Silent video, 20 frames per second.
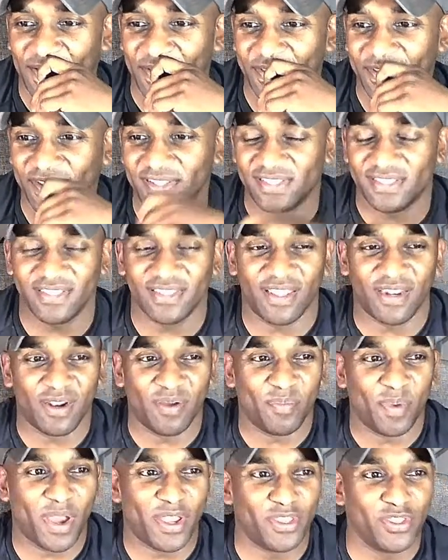This
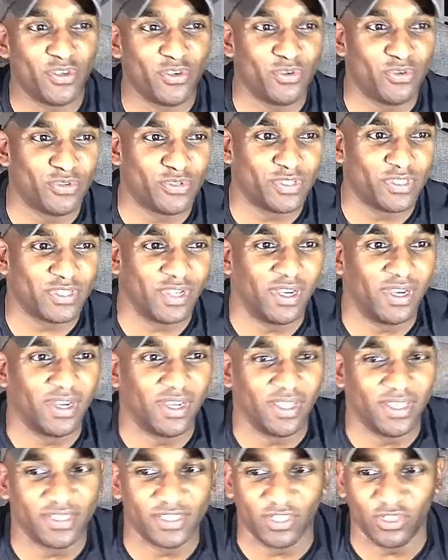setup I use
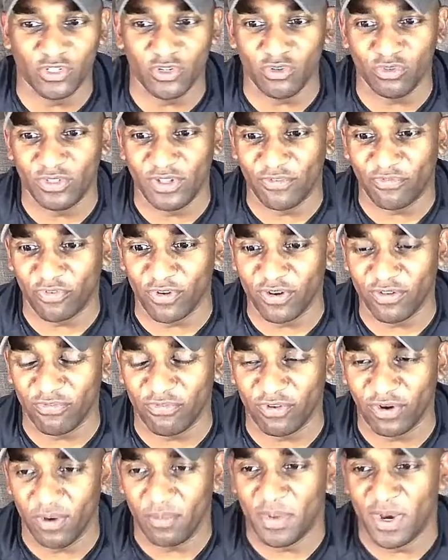is a little different
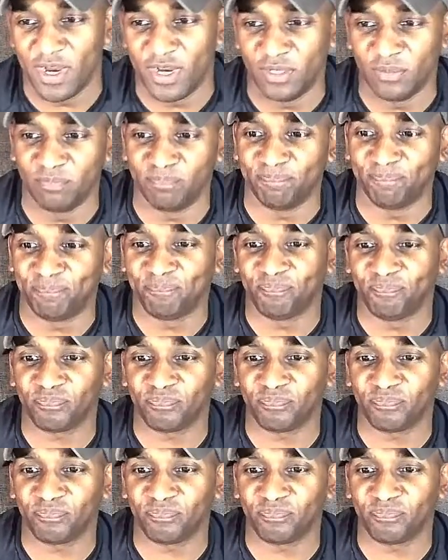from